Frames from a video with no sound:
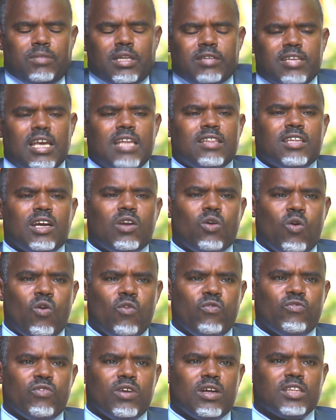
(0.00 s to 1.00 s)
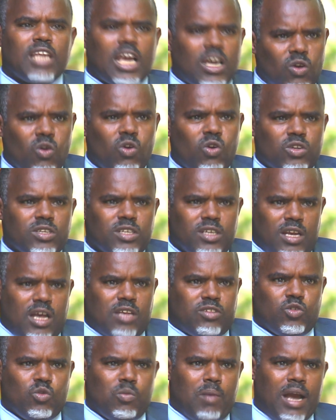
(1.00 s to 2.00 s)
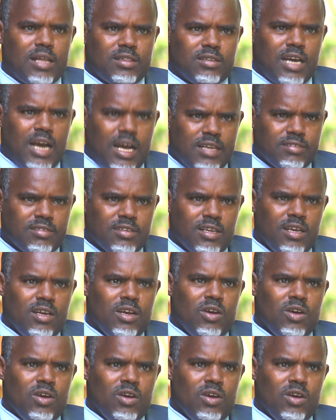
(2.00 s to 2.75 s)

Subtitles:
center of technology, as you might guess.